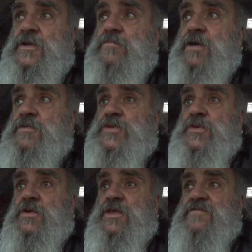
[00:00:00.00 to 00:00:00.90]
but I would have
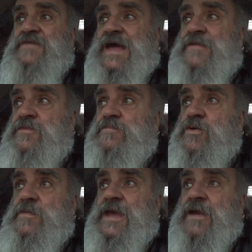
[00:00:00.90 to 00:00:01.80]
thought another van would
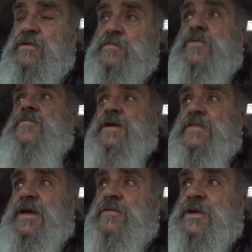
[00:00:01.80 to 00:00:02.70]
pull me out or pull me out
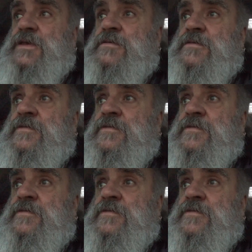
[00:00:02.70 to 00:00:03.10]
that way.